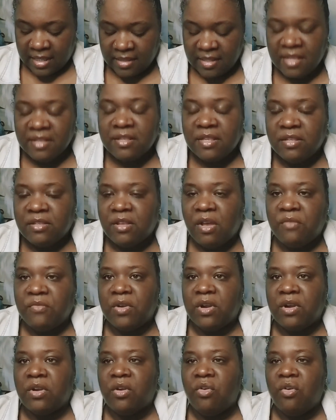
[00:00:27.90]
This is
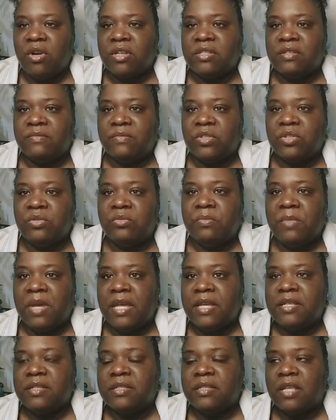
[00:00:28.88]
over a course of 2
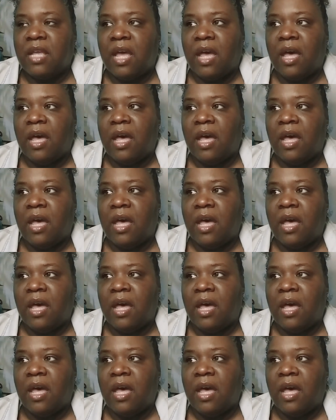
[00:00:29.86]
months,